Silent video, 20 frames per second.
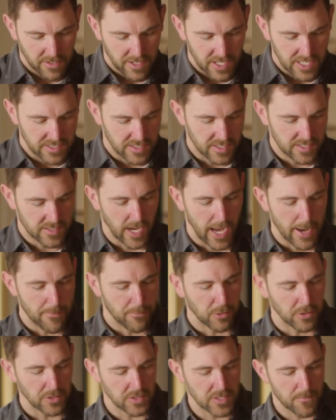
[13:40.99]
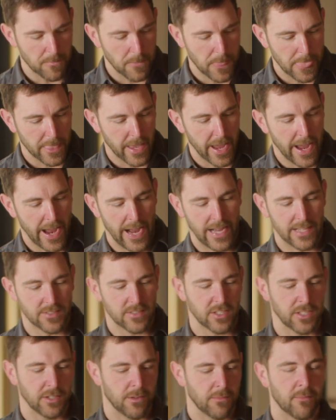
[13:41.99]
His disciples
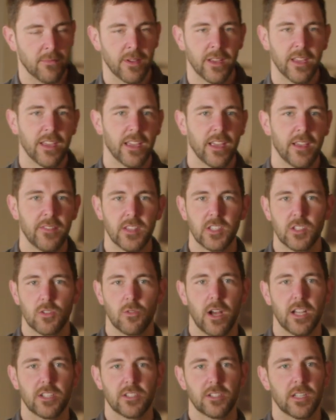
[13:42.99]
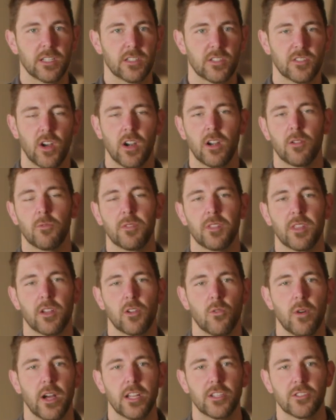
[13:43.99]
ask him in this question. It started with a
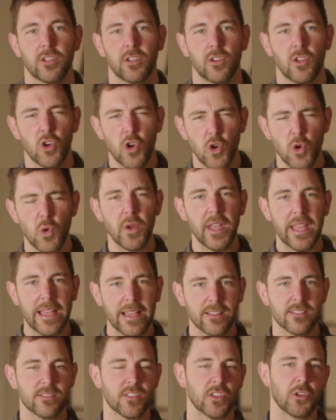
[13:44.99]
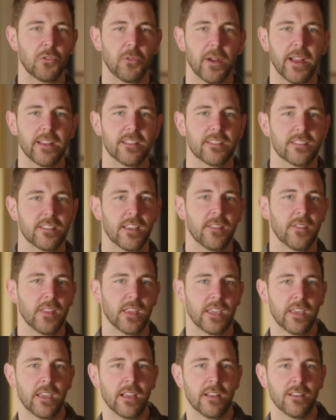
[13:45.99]
question, who is the greatest in the
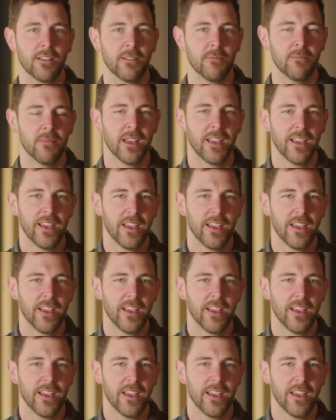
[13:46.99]
kingdom?